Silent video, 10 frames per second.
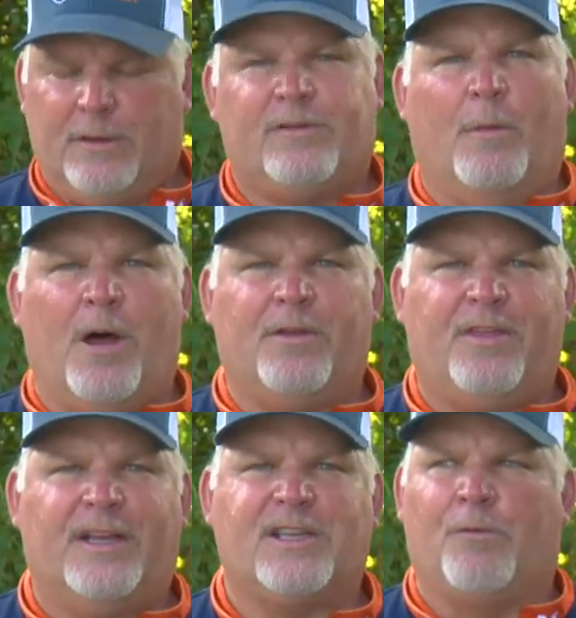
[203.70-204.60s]
Some other
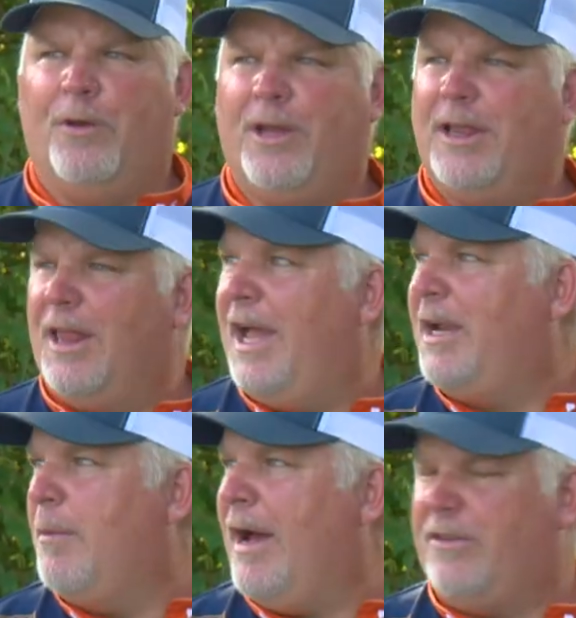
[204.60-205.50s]
things I really
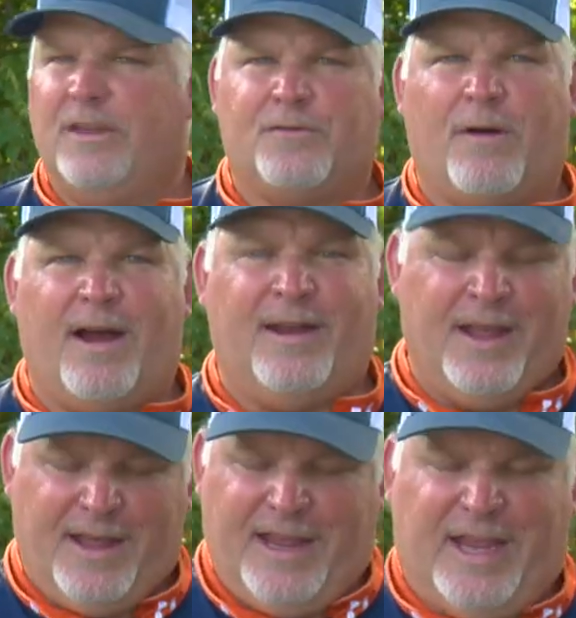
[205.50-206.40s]
like about this rod
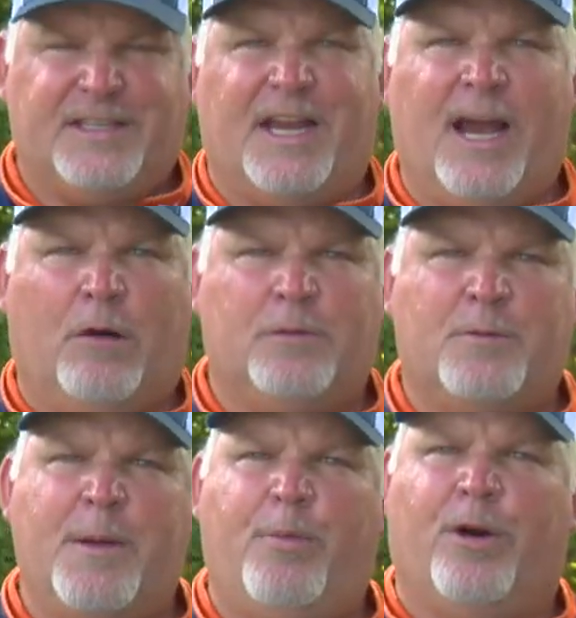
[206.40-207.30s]
is it helps
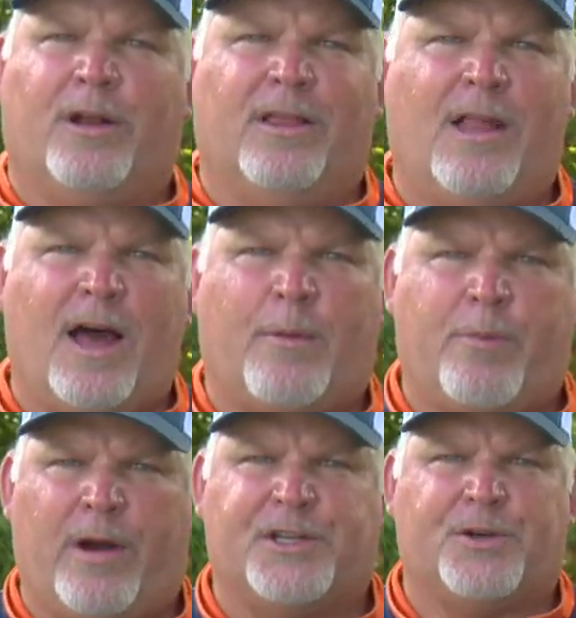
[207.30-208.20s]
me put a lot of
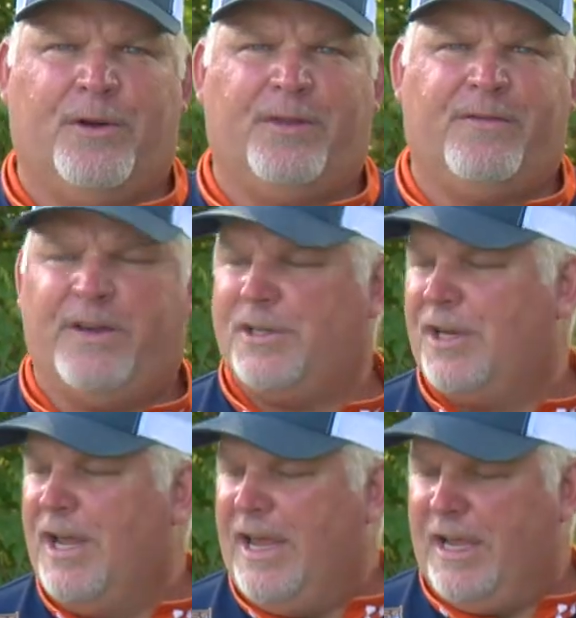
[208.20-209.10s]
pressure on the fish.
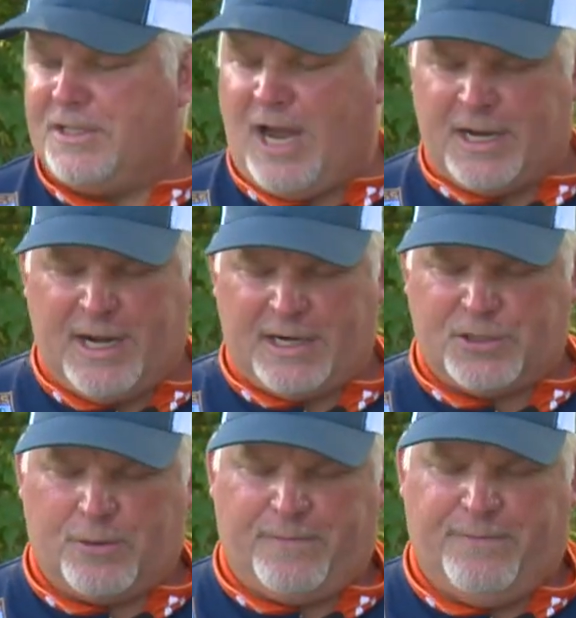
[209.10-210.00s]
It's got an
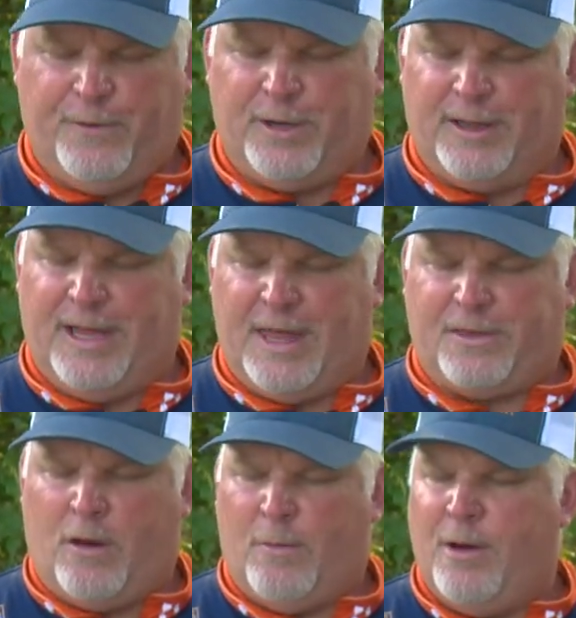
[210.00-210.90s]
extra foot of
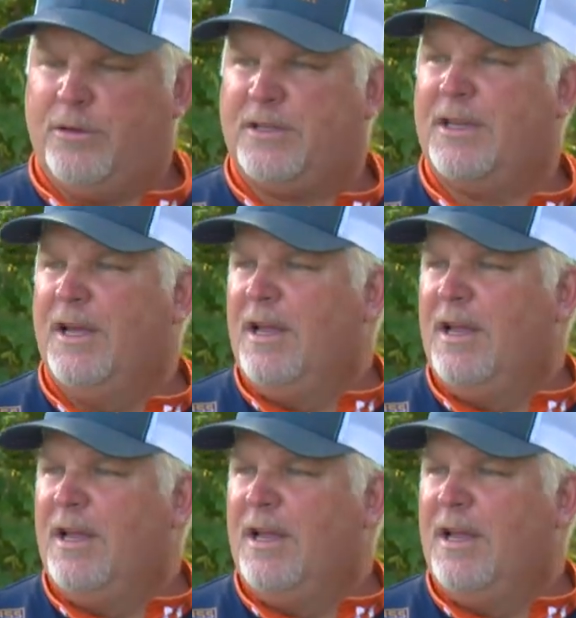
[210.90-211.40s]
length almost,